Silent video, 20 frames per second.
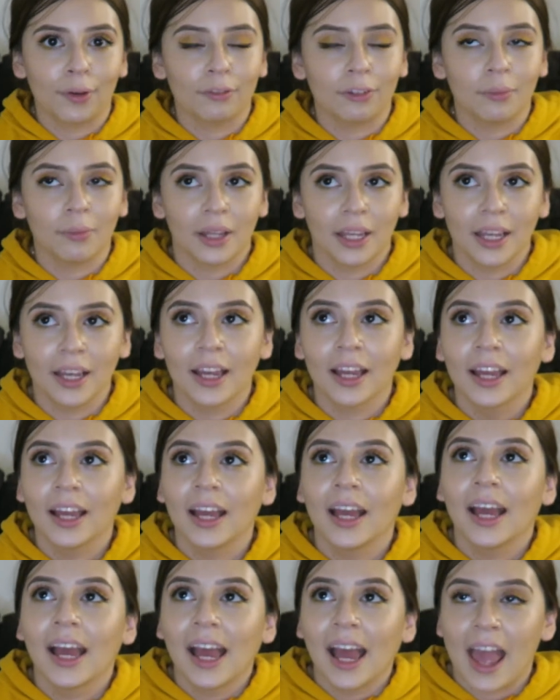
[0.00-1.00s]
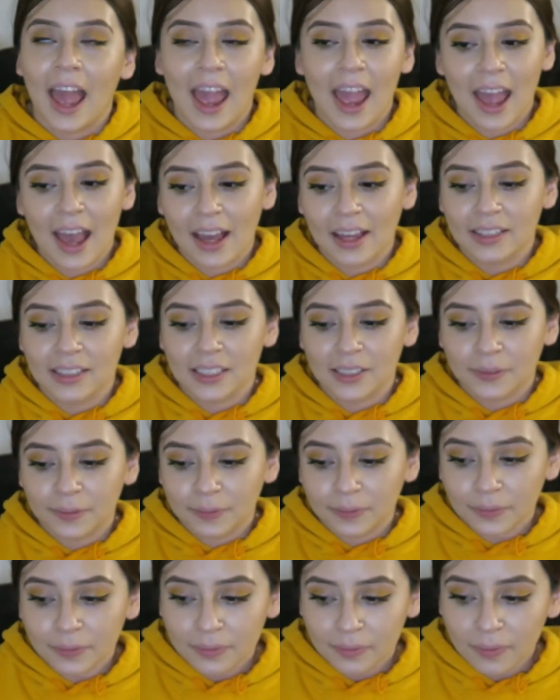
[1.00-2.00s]
one for me, and
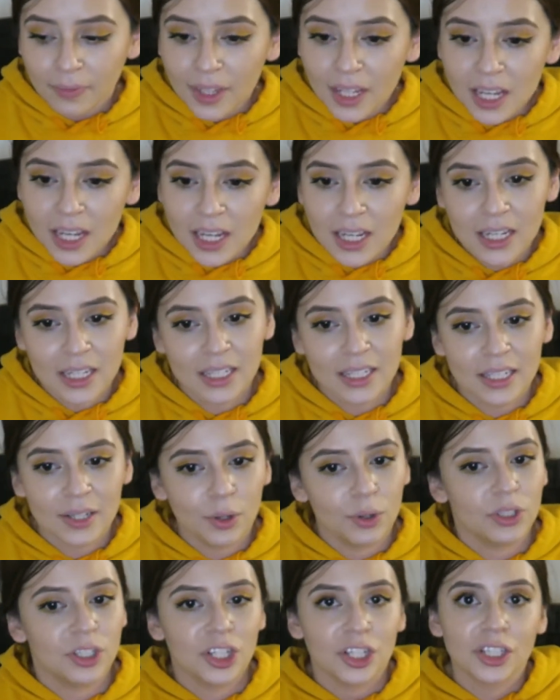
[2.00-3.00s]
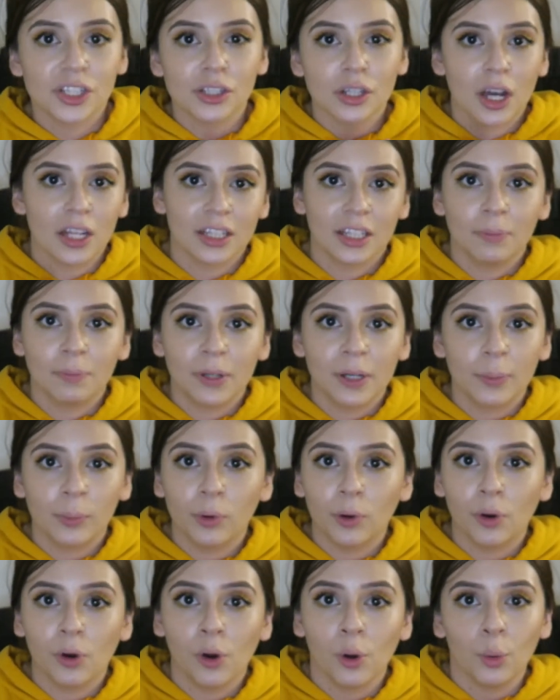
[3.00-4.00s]
just not the pit
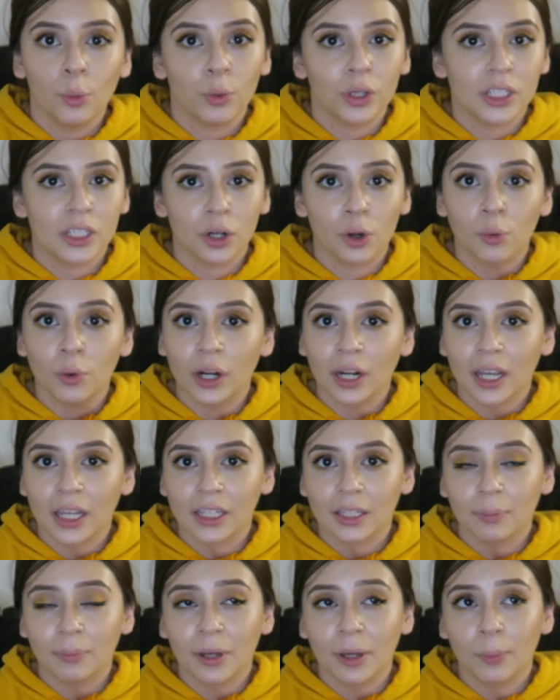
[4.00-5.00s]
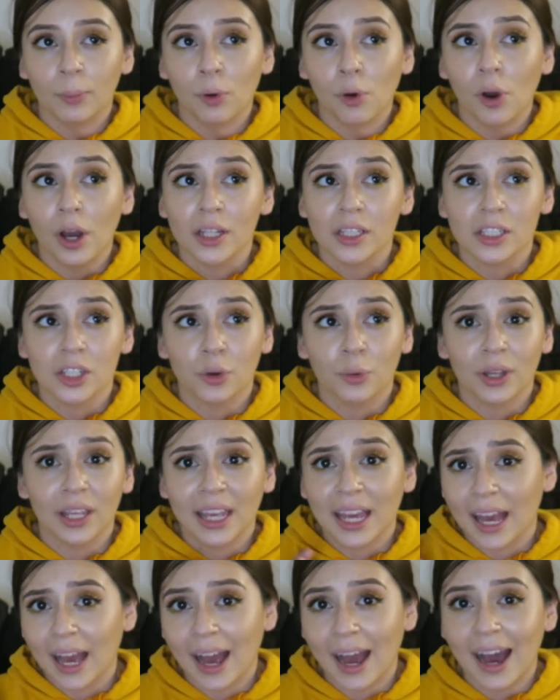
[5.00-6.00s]
bull. We don't want to get the pit bull until we
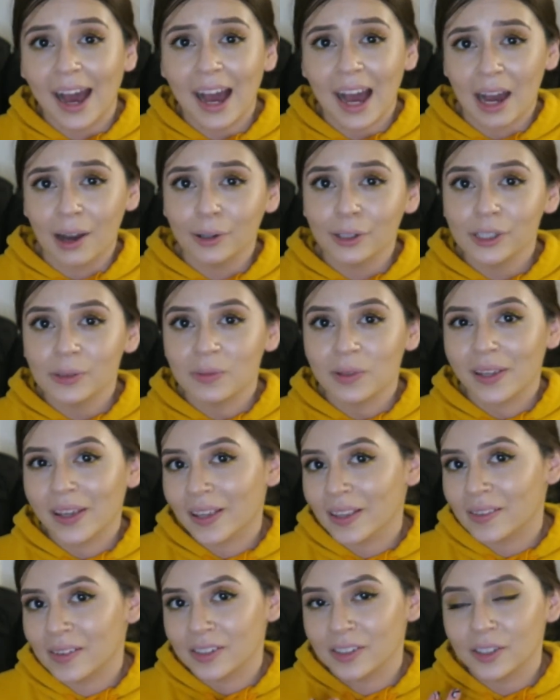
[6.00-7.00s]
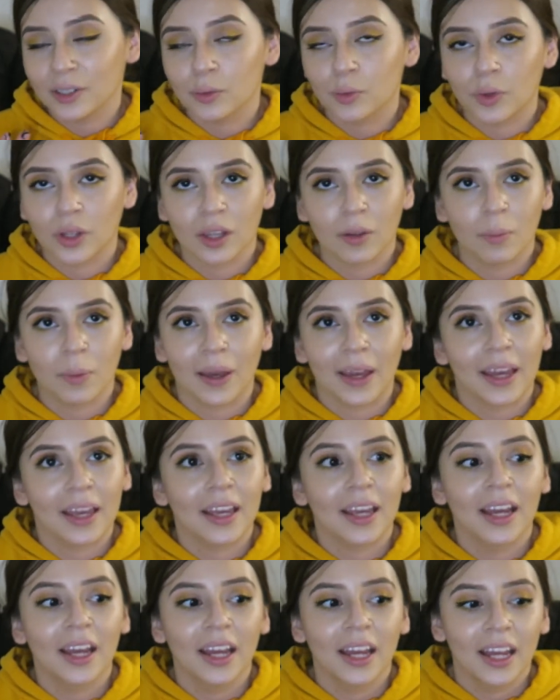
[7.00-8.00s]
get a house because they're just really
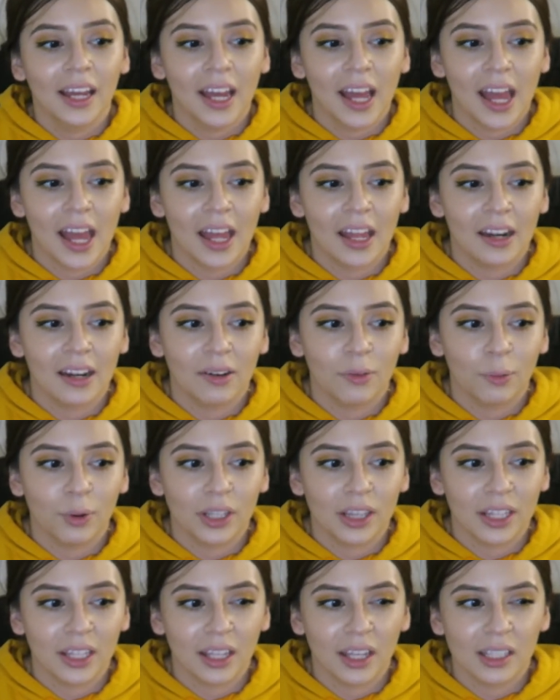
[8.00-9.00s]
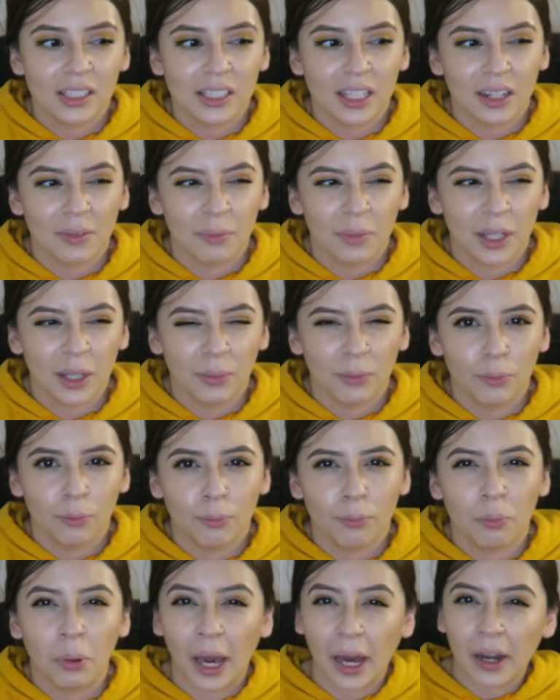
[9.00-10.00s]
big, and we think it's gonna be
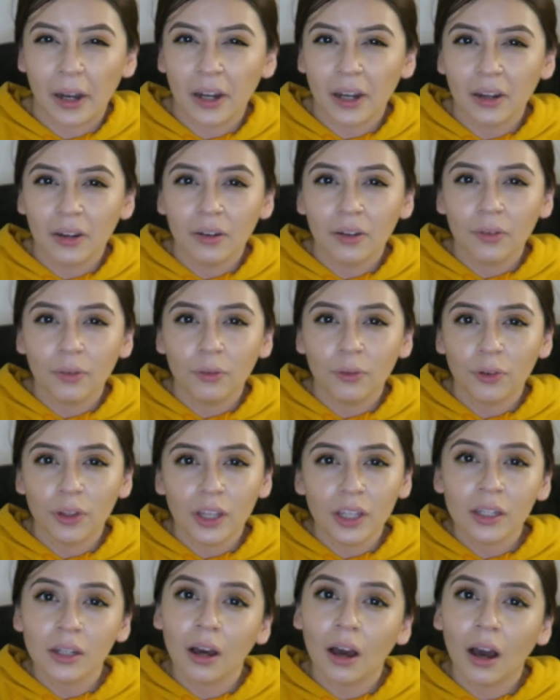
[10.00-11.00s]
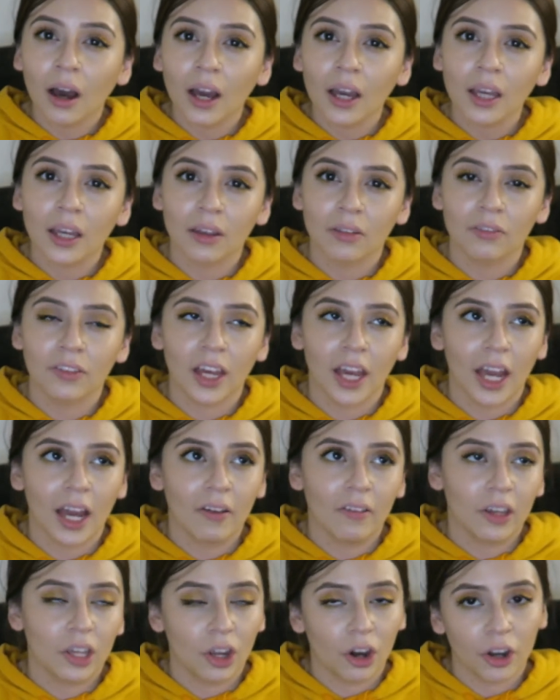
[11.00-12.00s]
better for the dog if they
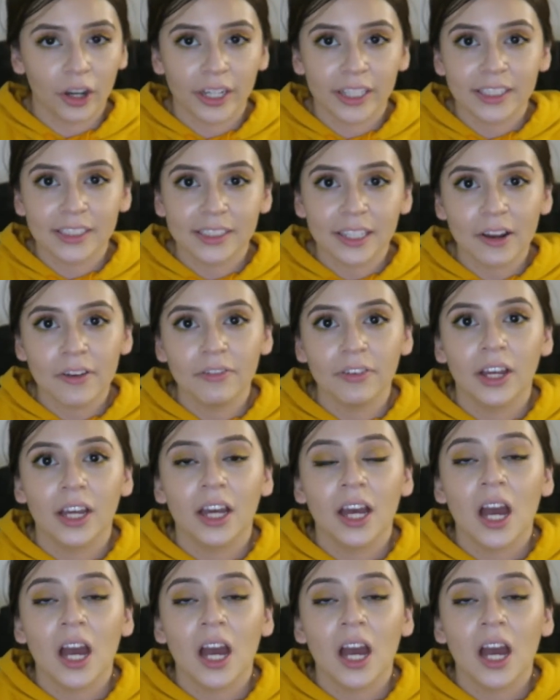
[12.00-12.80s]
have a yard and stuff.